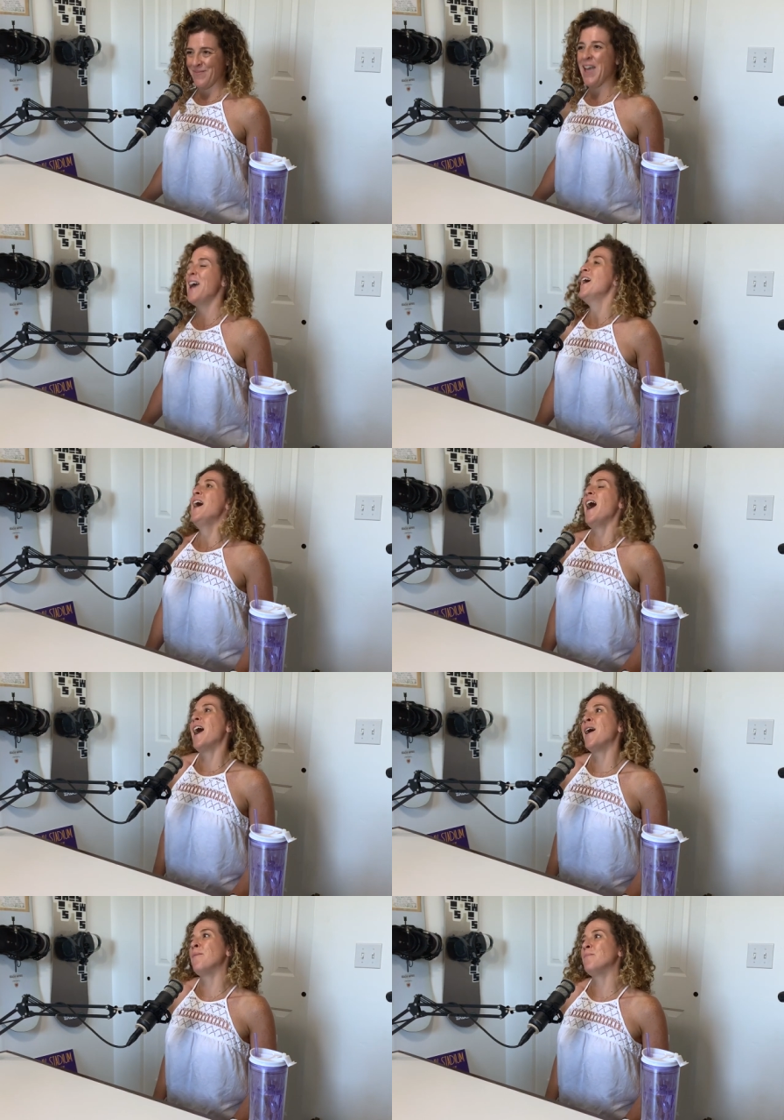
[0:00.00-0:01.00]
Right.
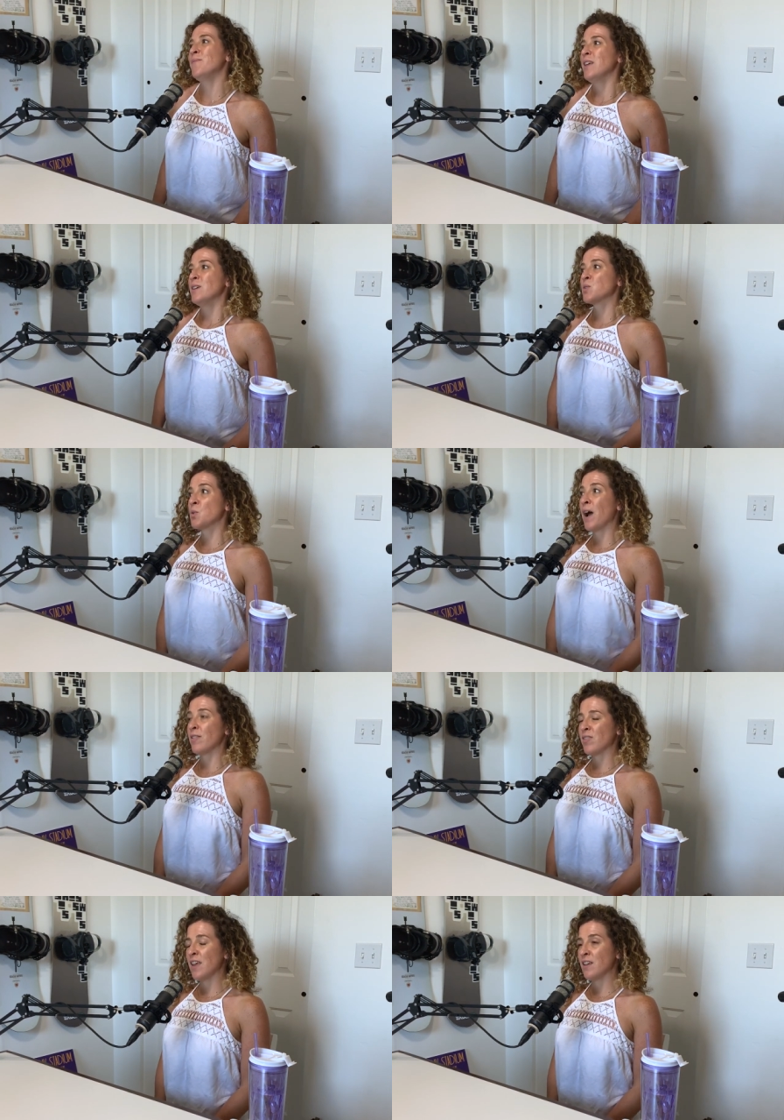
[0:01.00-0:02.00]
um, so I
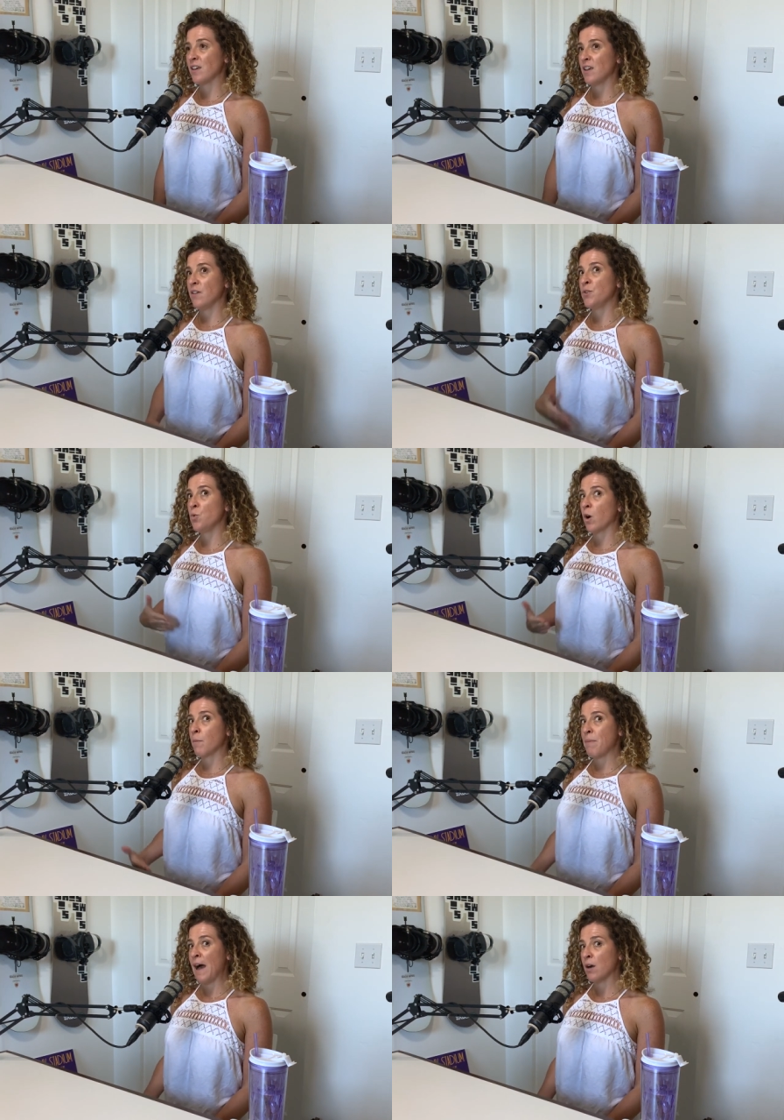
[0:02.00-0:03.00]
think if you
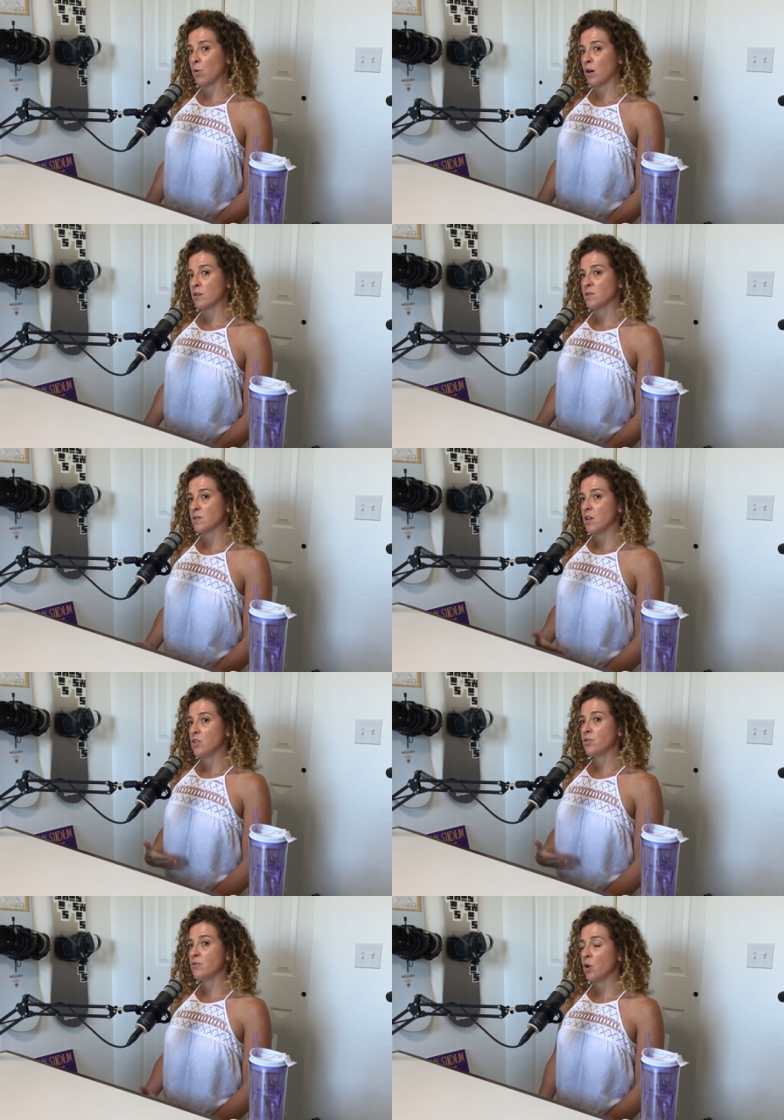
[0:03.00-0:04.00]
work backwards,
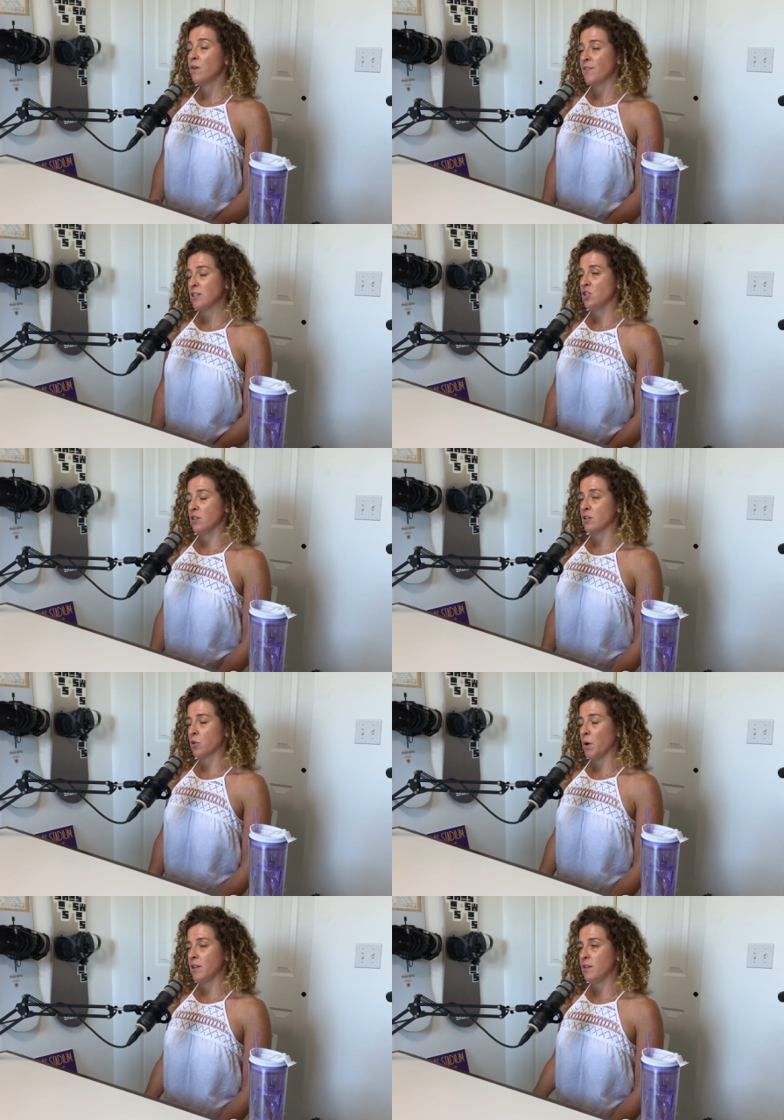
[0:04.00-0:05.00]
you know eventually you're
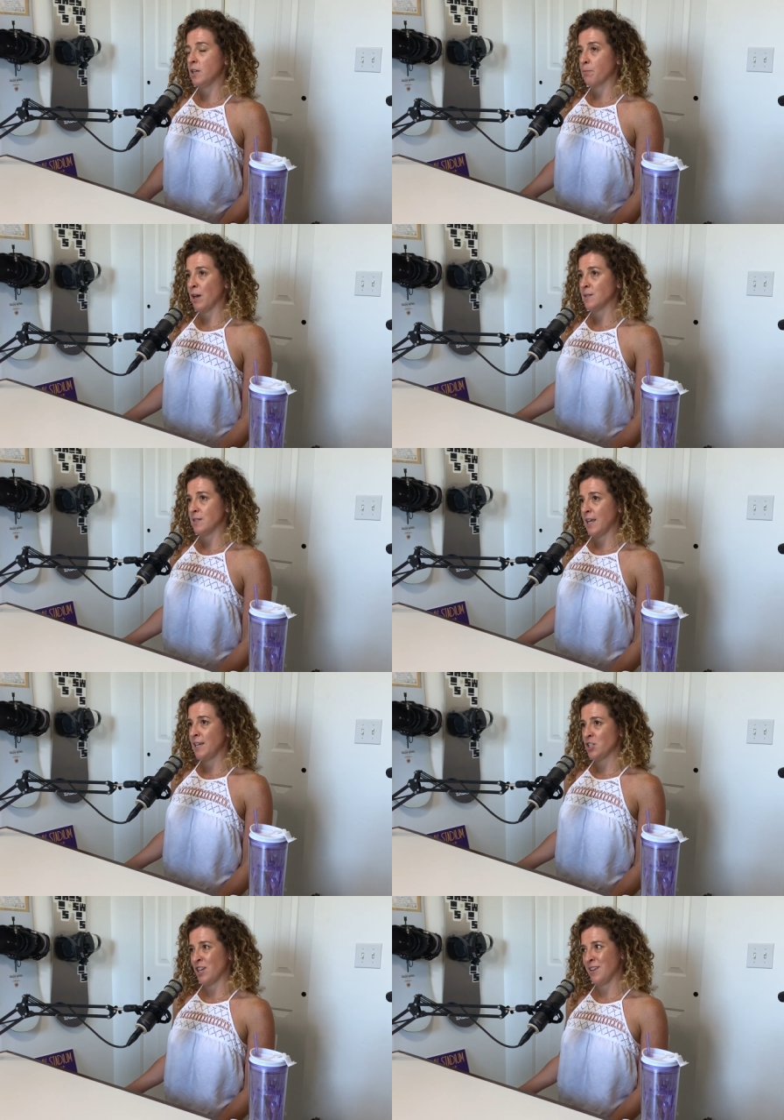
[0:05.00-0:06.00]
going to need a
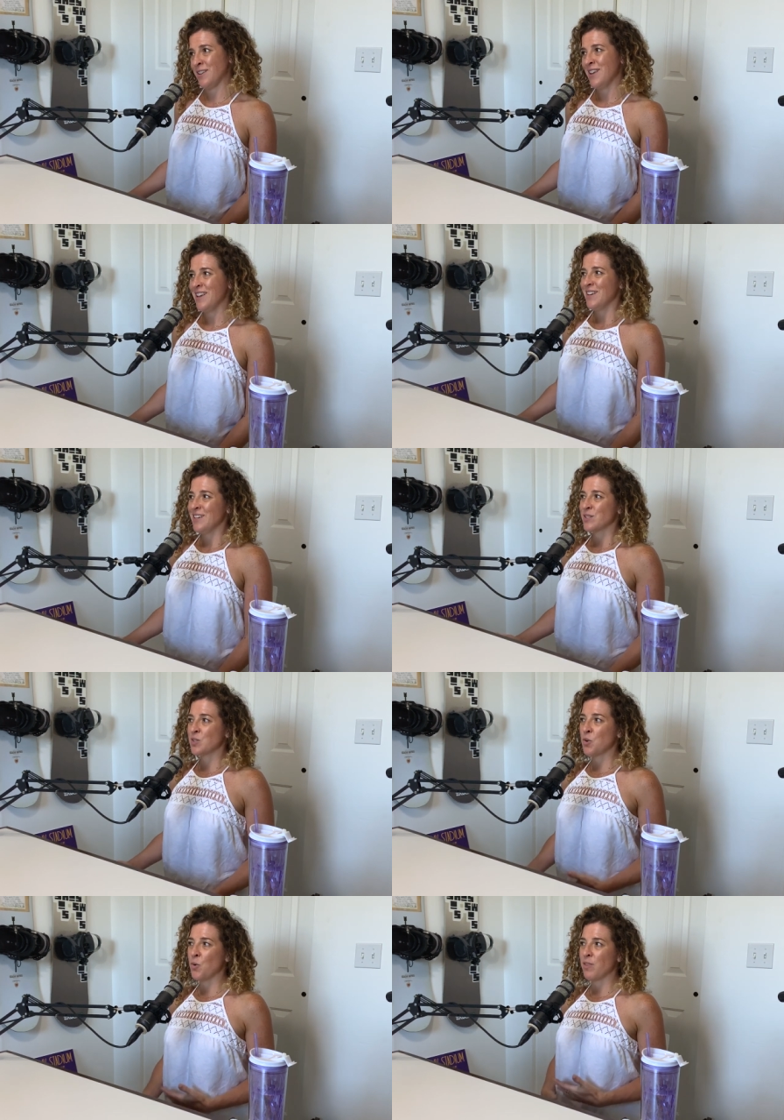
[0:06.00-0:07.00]
presentation. Yep.
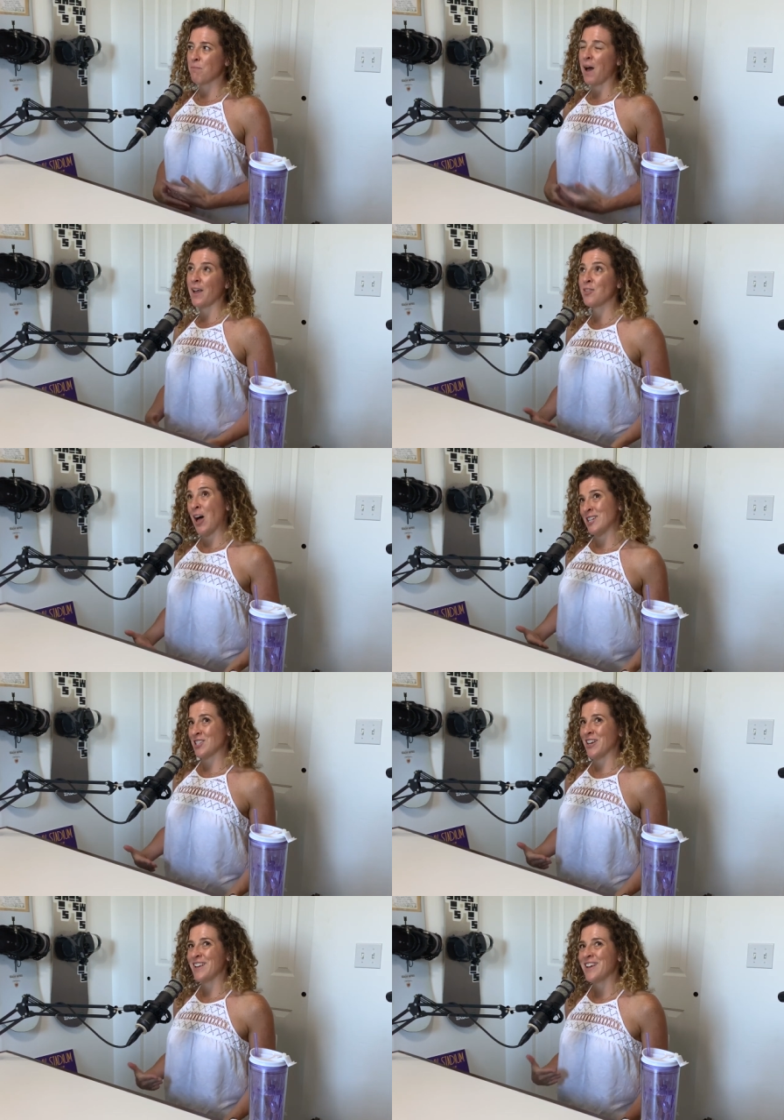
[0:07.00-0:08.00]
So with my
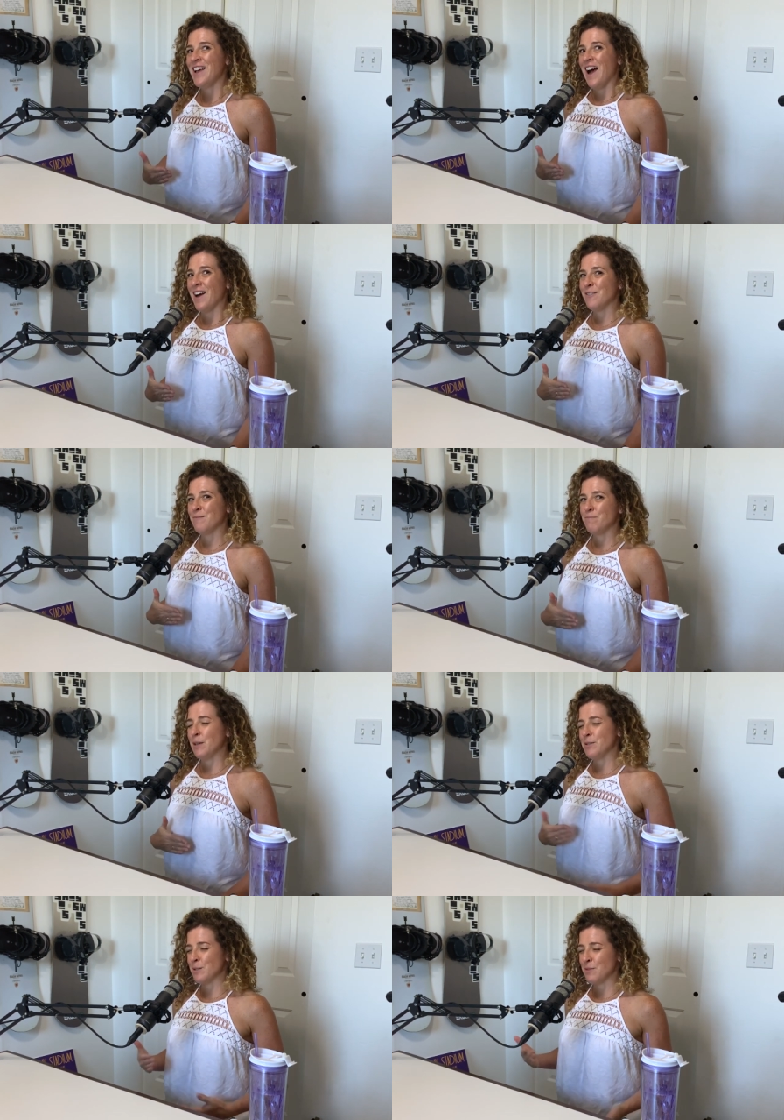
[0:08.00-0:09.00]
logic,
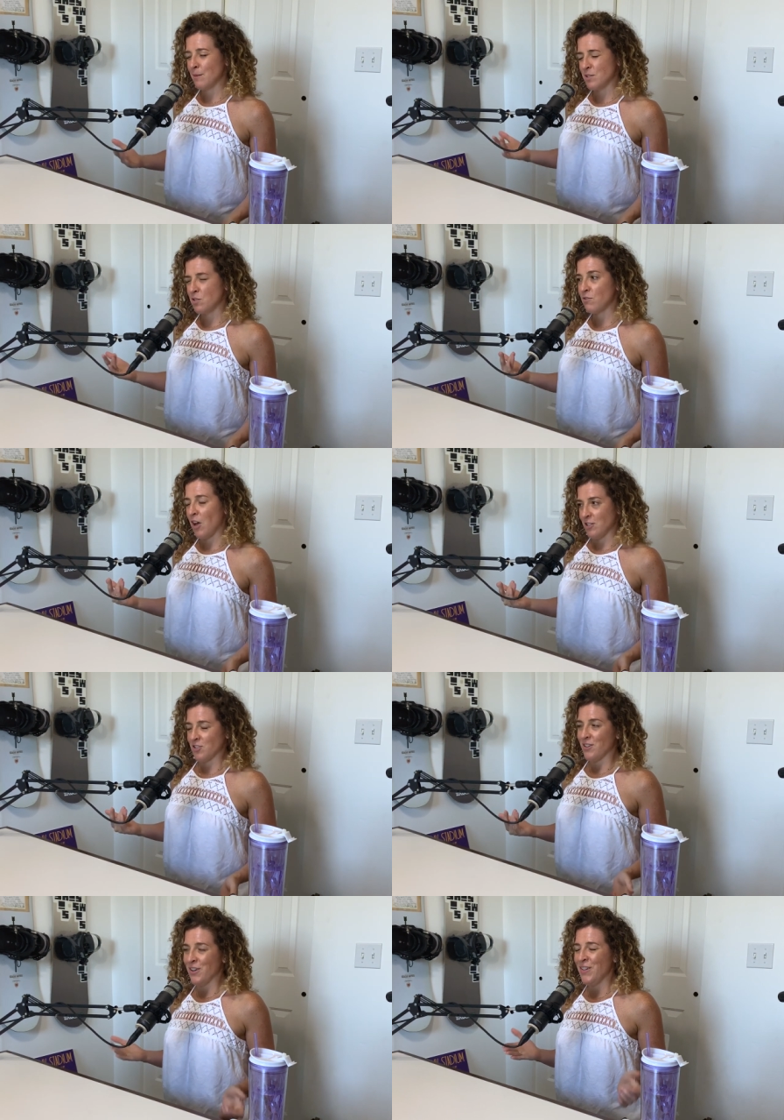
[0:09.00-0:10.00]
maybe sometimes too
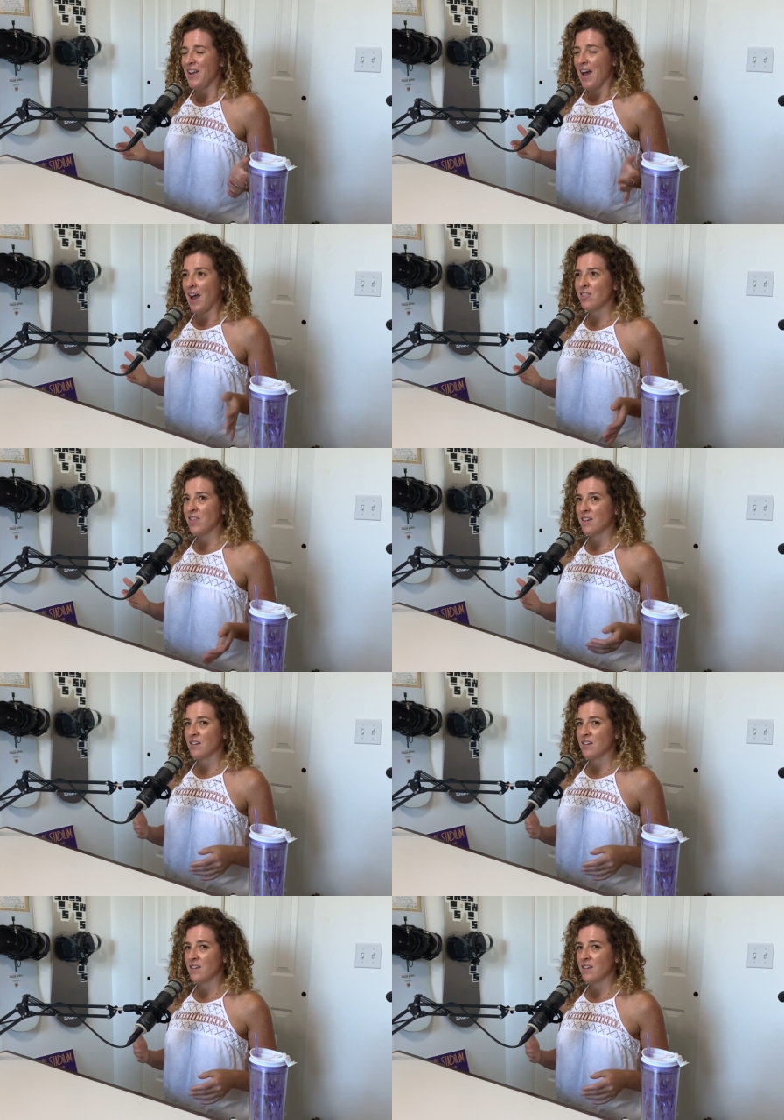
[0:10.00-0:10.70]
logical, I think